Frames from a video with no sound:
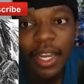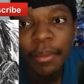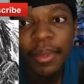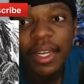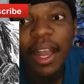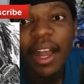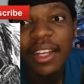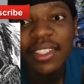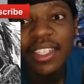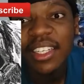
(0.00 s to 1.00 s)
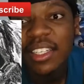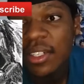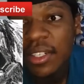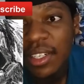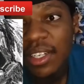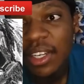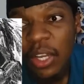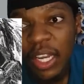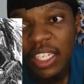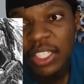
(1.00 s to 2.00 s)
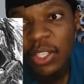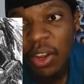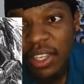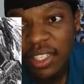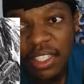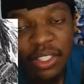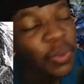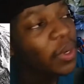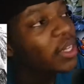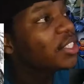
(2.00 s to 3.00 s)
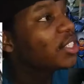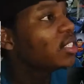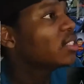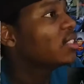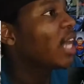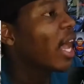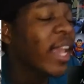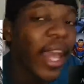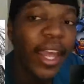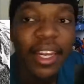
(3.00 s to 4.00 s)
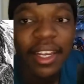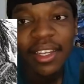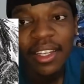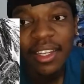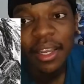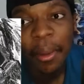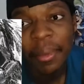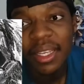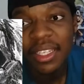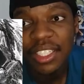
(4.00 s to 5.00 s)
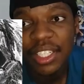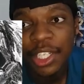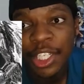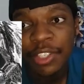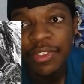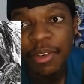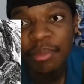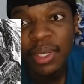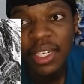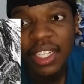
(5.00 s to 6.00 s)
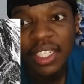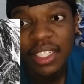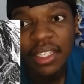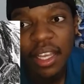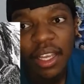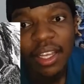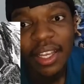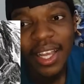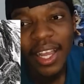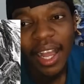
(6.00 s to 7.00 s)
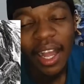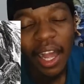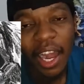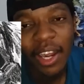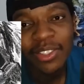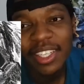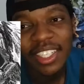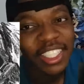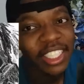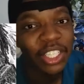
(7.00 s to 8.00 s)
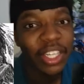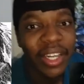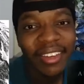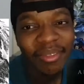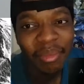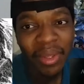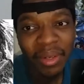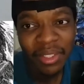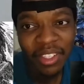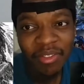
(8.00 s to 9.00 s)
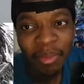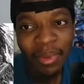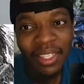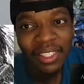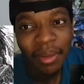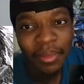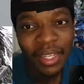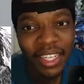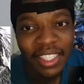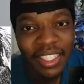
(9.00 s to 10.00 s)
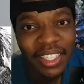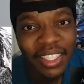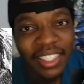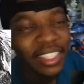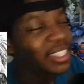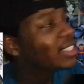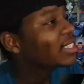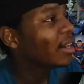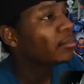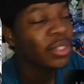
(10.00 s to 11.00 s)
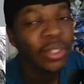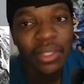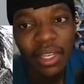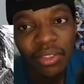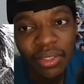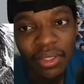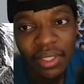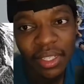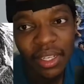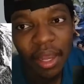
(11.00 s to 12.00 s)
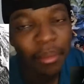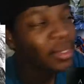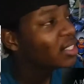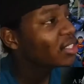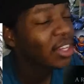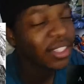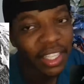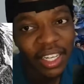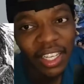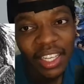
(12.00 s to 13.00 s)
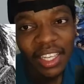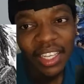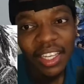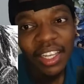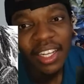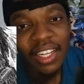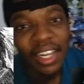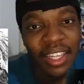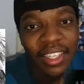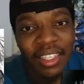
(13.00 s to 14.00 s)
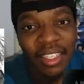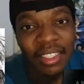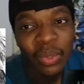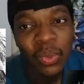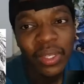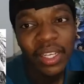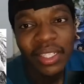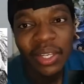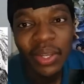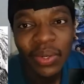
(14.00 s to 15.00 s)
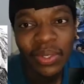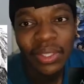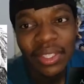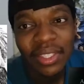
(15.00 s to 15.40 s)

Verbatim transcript: happened? Ah, Diggle in his ARGUS situation, Dinah being chief of police. I don't think she should have been chief of police. I mean, like, didn't she just come to Central City? I mean, Star City, like two years ago,